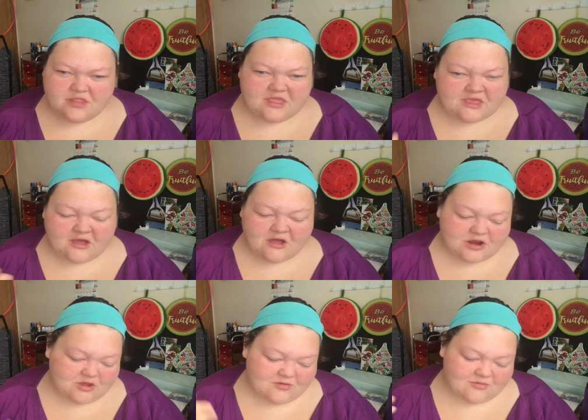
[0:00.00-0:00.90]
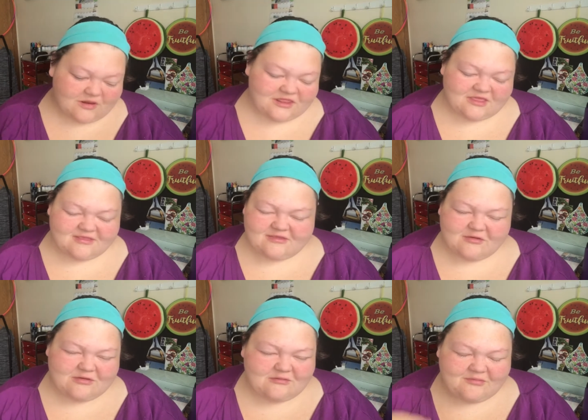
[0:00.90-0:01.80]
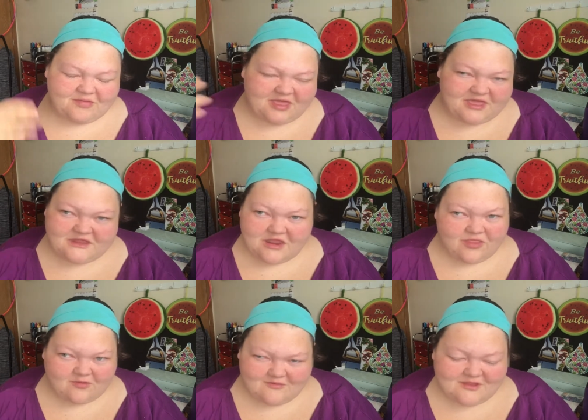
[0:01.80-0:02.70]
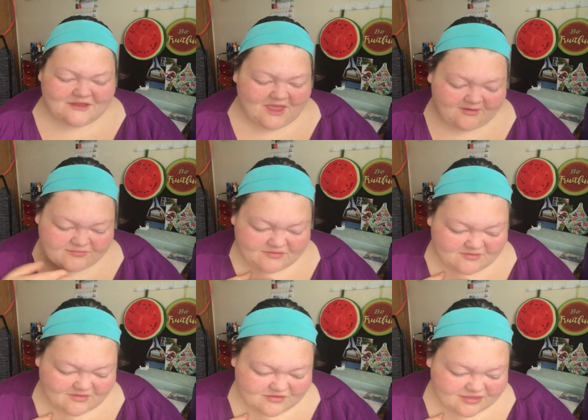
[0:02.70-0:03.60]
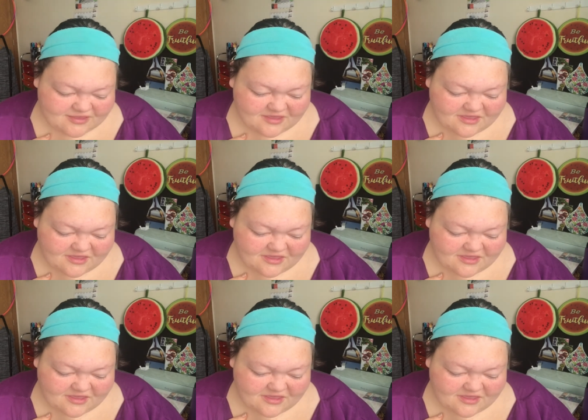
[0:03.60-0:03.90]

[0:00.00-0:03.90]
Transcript: like auto running, so it will play another one afterwards.